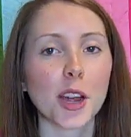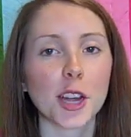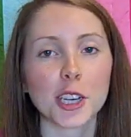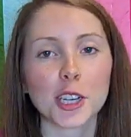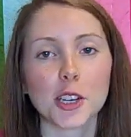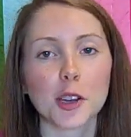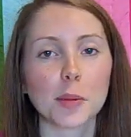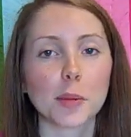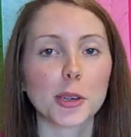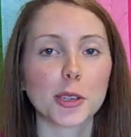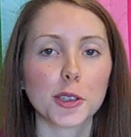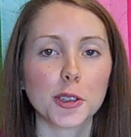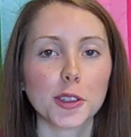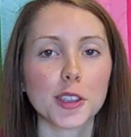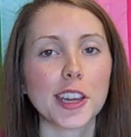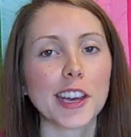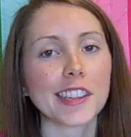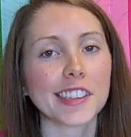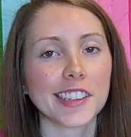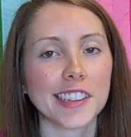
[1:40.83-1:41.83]
October
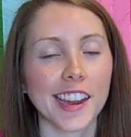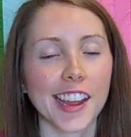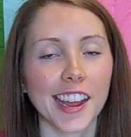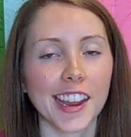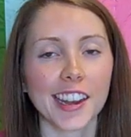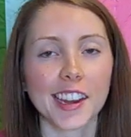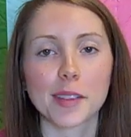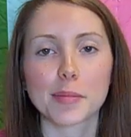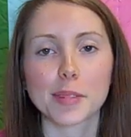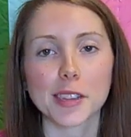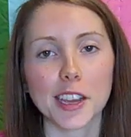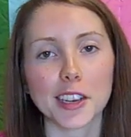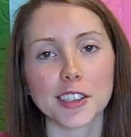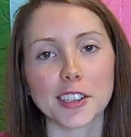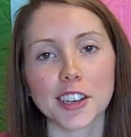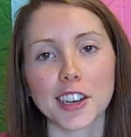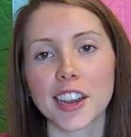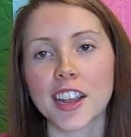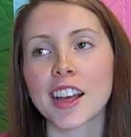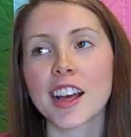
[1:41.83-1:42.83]
2009
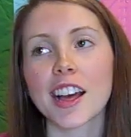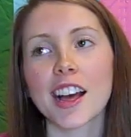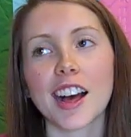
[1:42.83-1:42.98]
obsession.